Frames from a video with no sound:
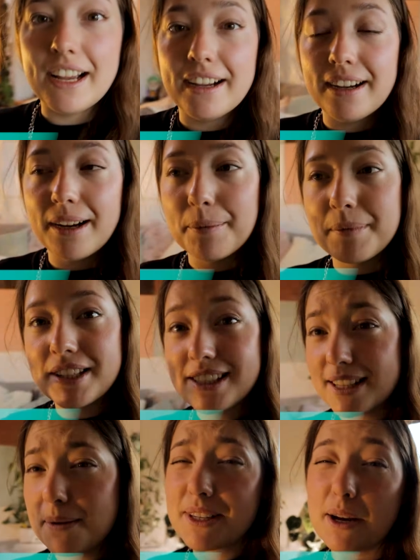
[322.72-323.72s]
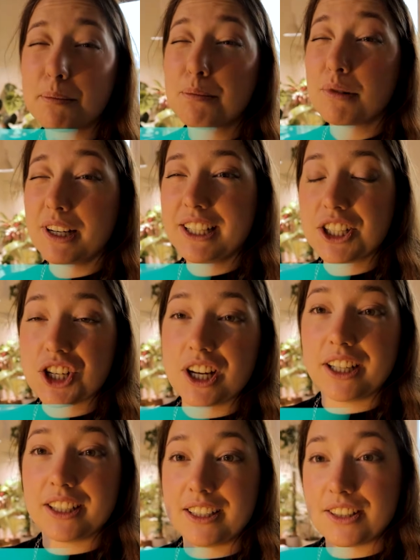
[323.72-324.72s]
The stems are pretty
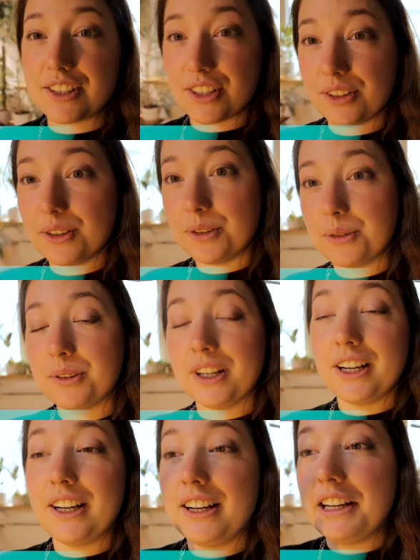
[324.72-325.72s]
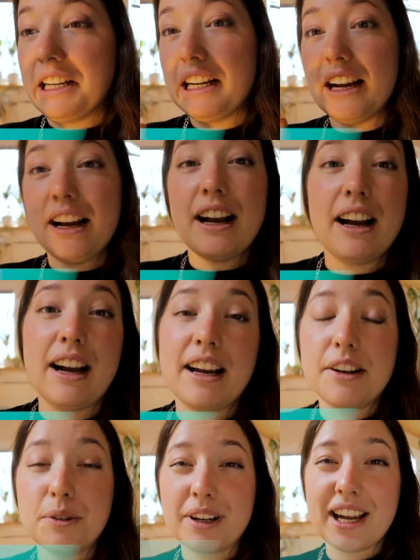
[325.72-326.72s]
chunky, so I
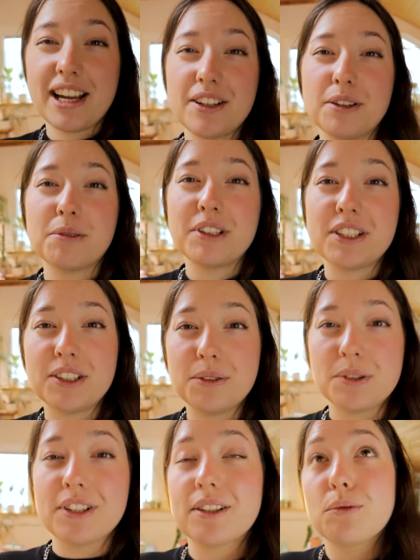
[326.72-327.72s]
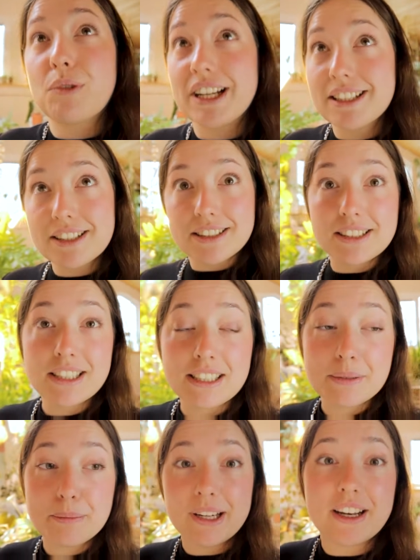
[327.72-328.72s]
know Kat always uses
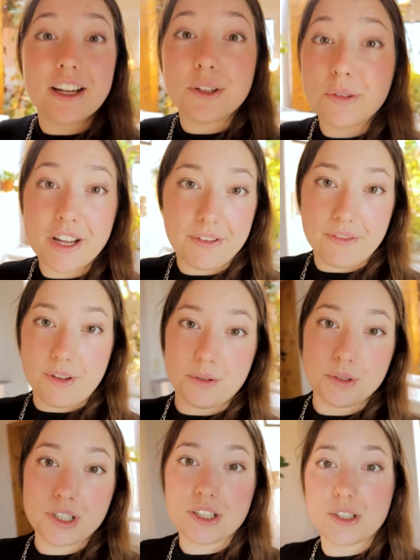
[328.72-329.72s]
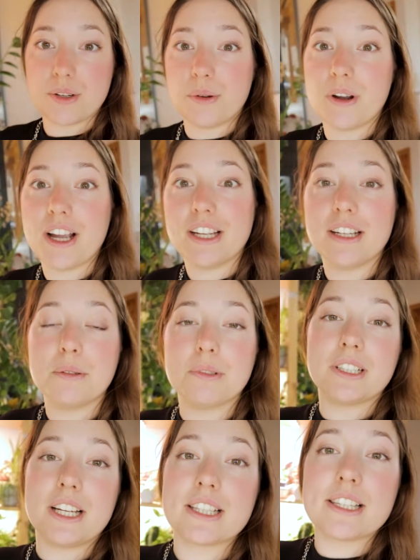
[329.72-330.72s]
razors, but I don't have those, so I
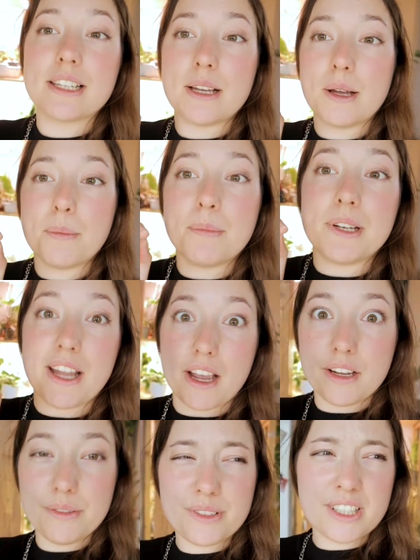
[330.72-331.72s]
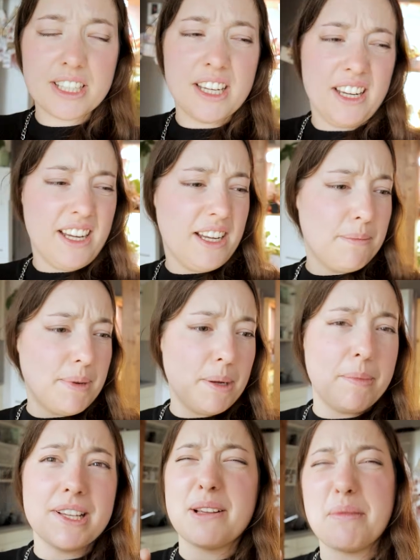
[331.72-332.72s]
will get some knives,
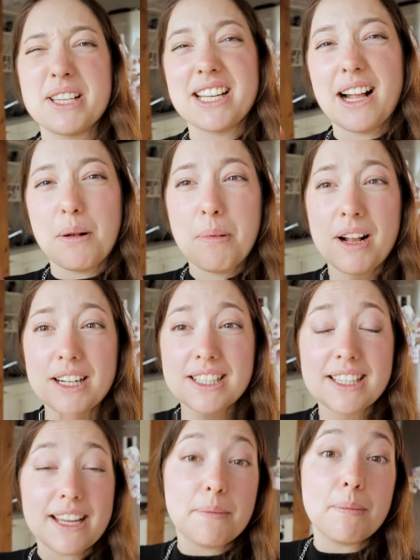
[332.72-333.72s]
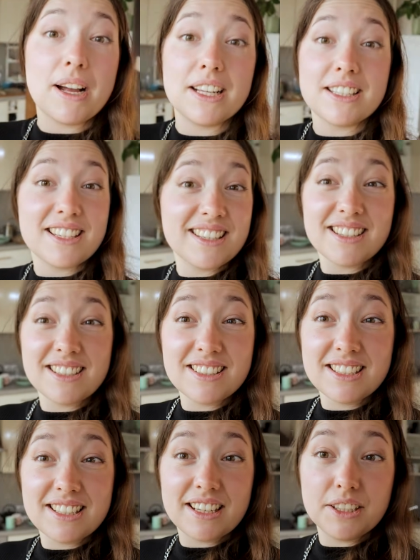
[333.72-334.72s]
maybe some scalpels and my
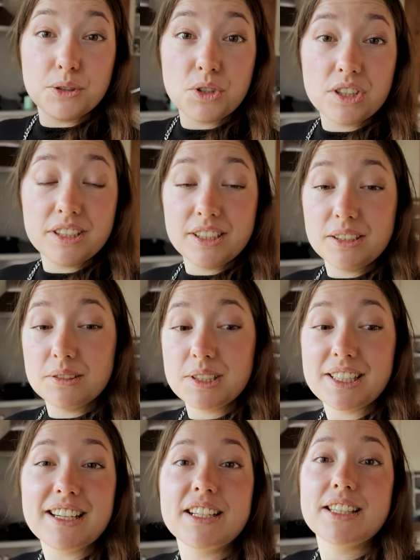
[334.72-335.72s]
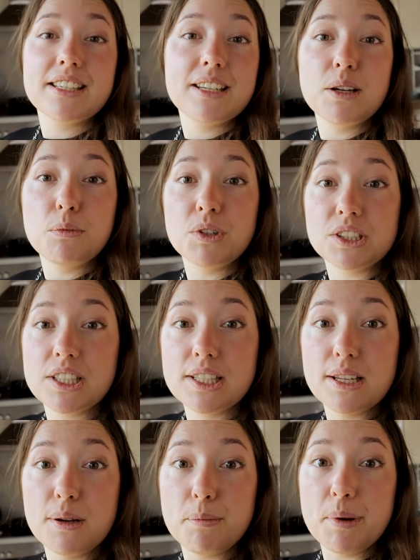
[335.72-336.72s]
scissors that I usually use, and then see
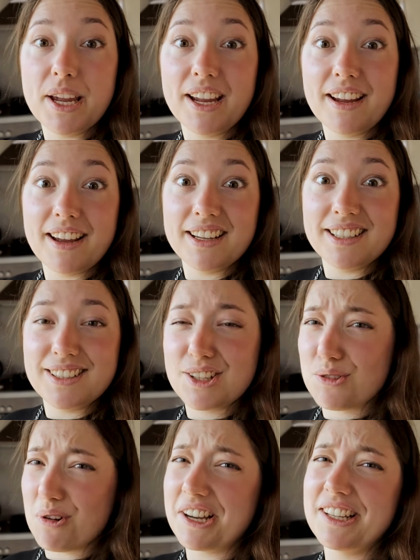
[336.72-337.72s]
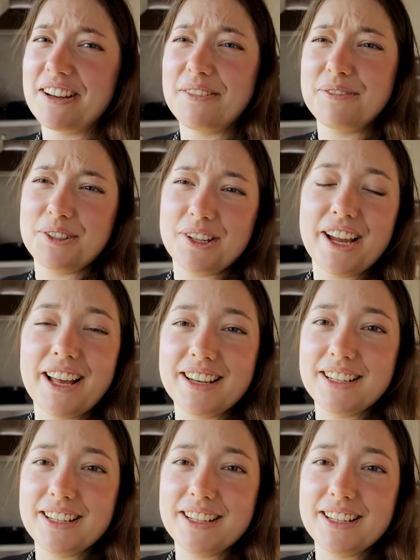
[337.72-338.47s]
what's big and strong enough to cut